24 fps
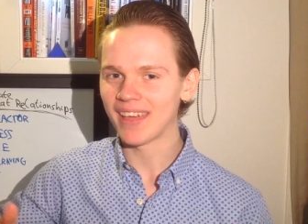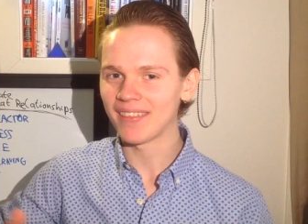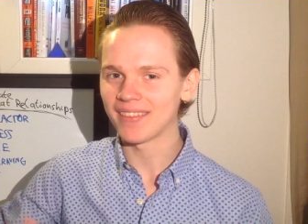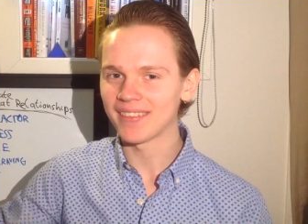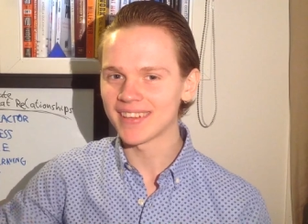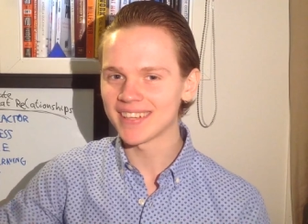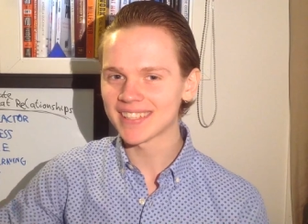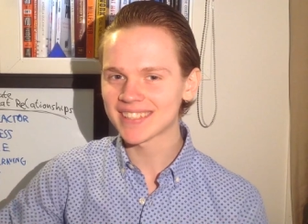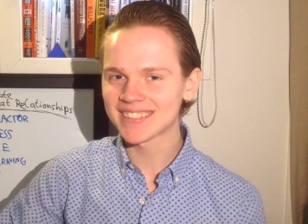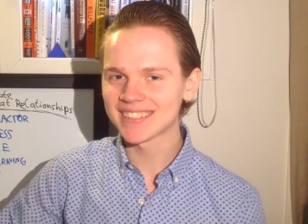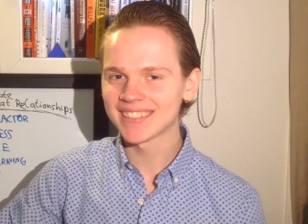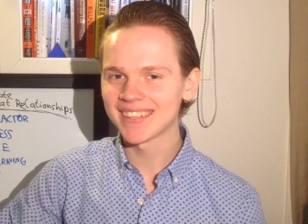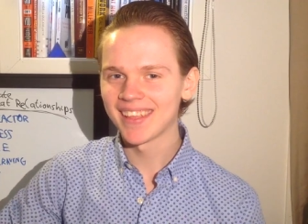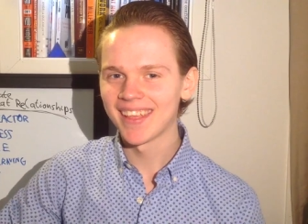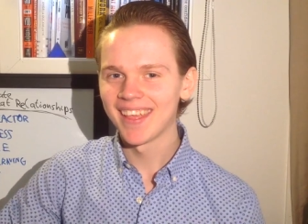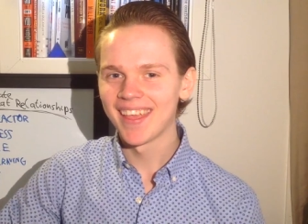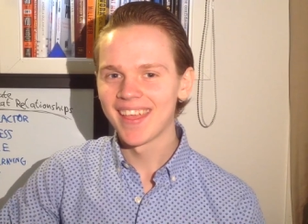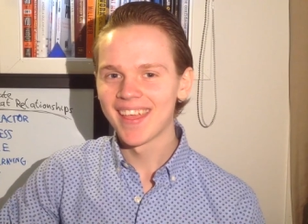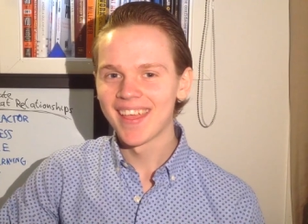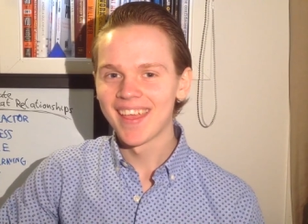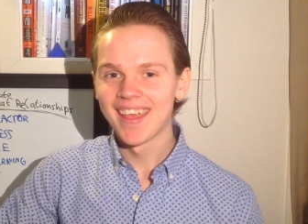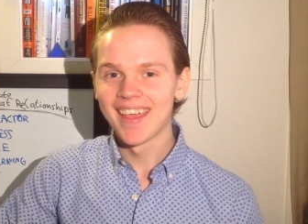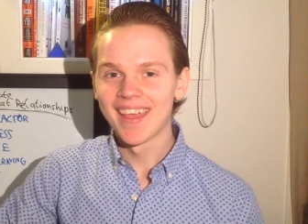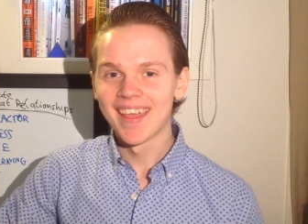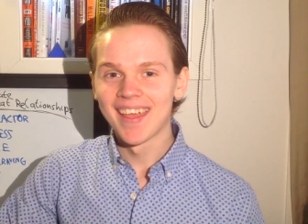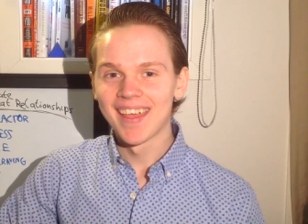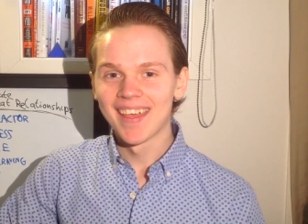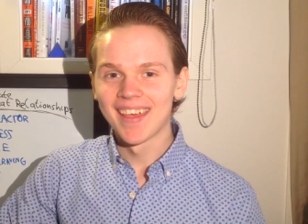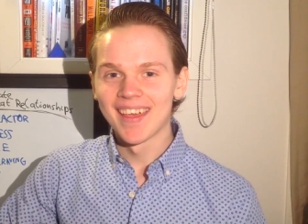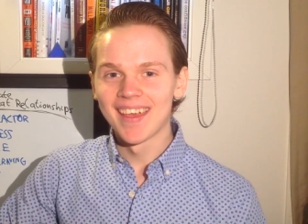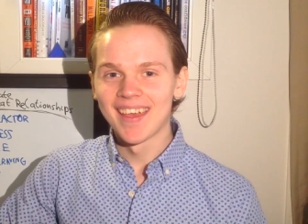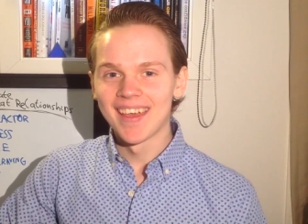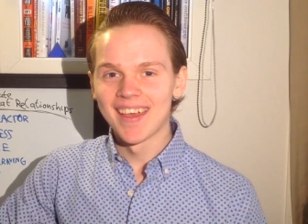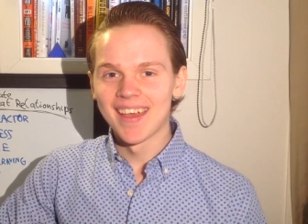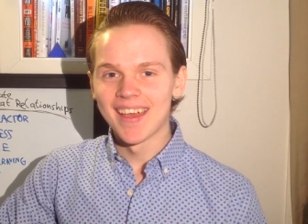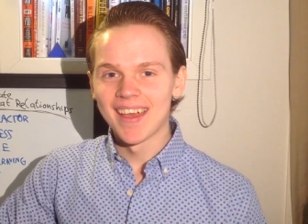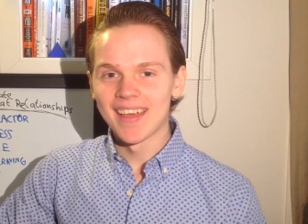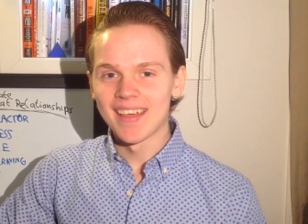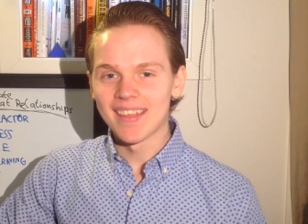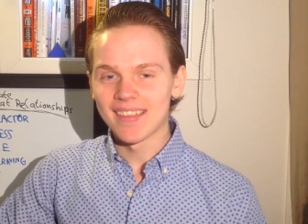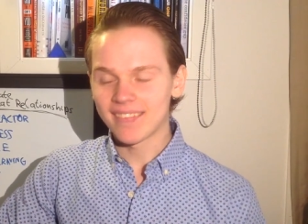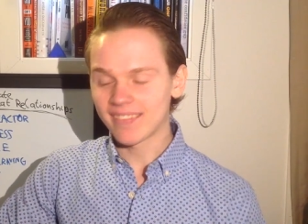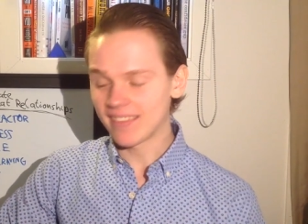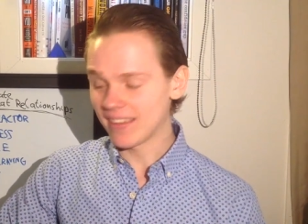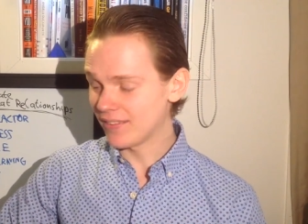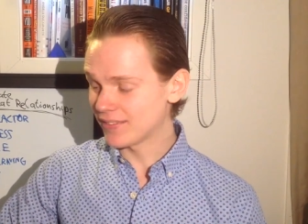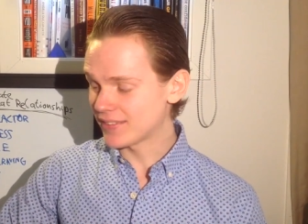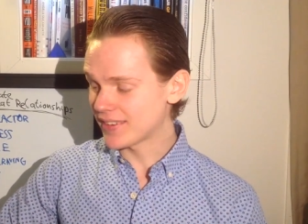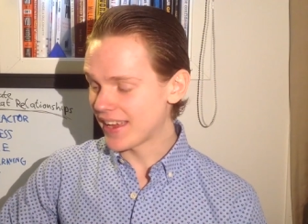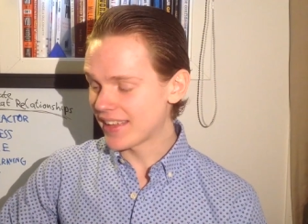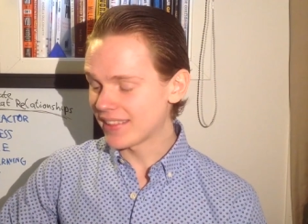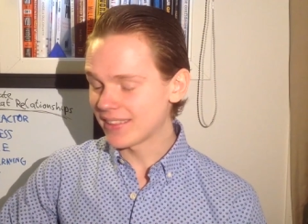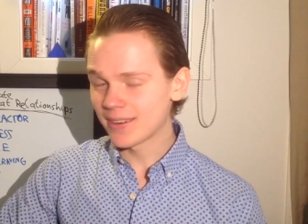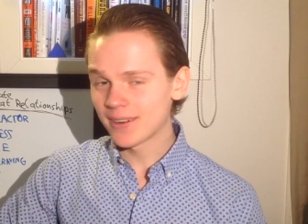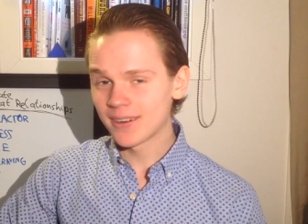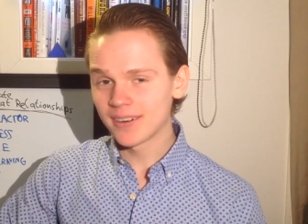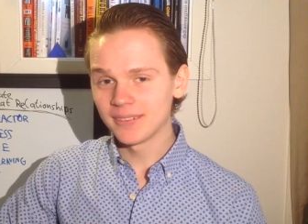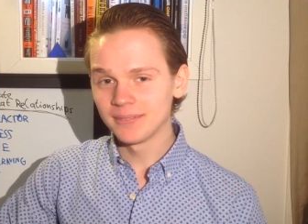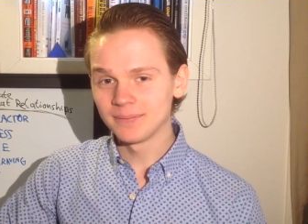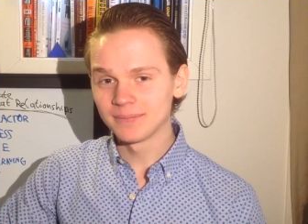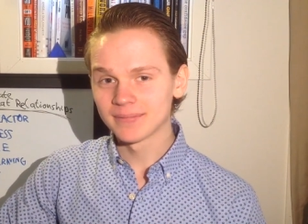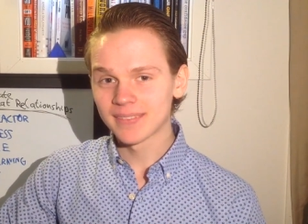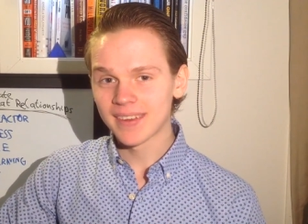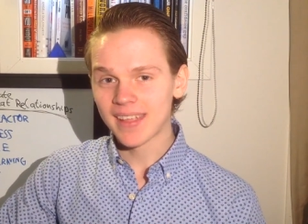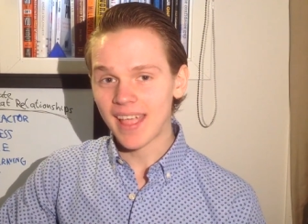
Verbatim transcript: at this. Steve Chandler,